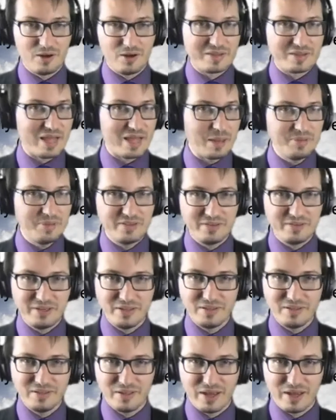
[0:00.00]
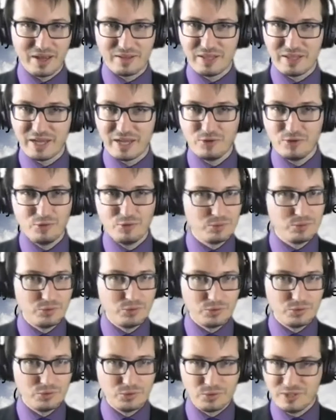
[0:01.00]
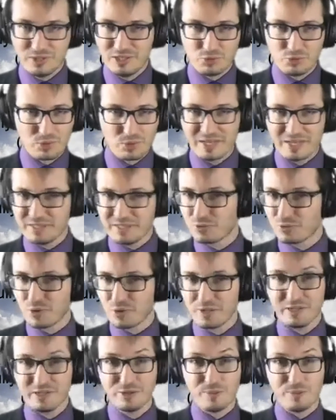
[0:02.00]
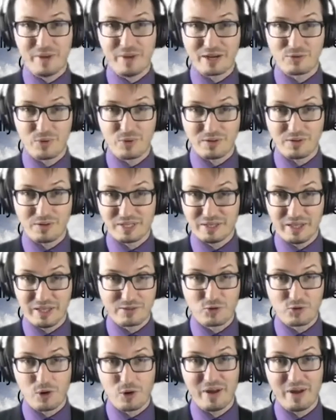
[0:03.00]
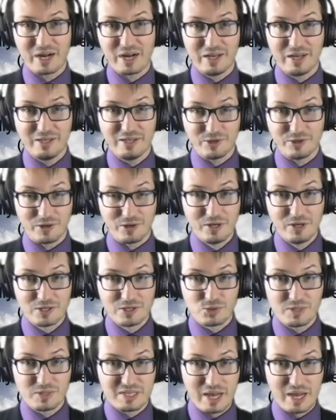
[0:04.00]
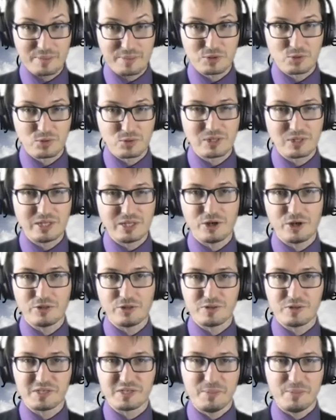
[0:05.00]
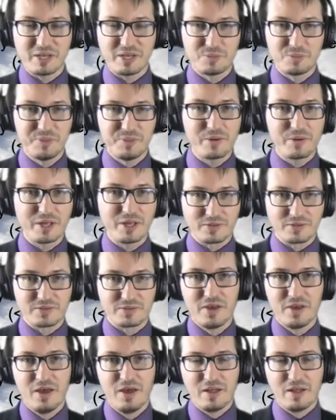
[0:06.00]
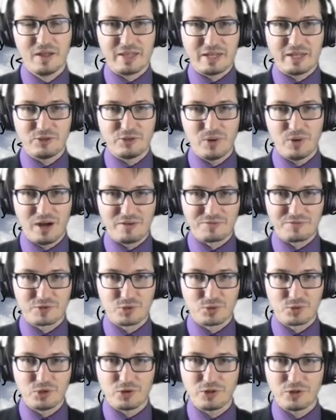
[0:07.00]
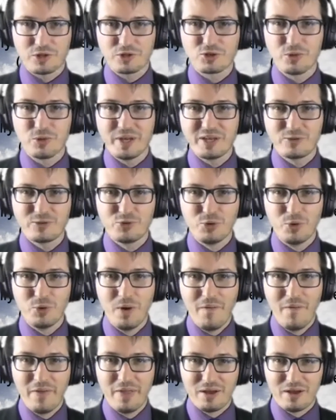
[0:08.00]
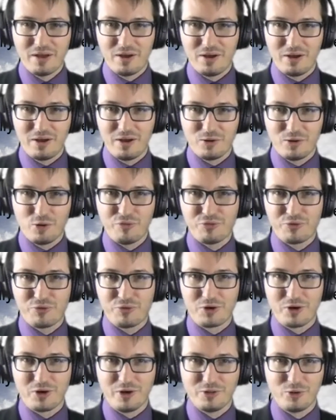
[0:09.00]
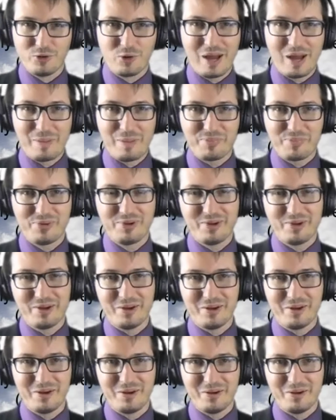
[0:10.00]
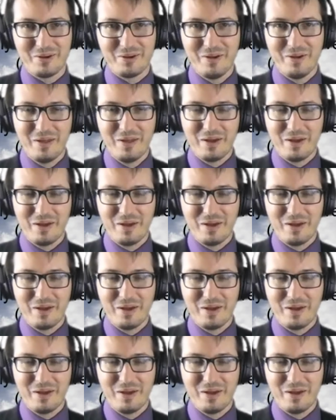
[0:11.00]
type it in, and then you need to let it run in the background and then come back later. So it's absolutely not the same experience that you have. So you're not going to offer an OLAP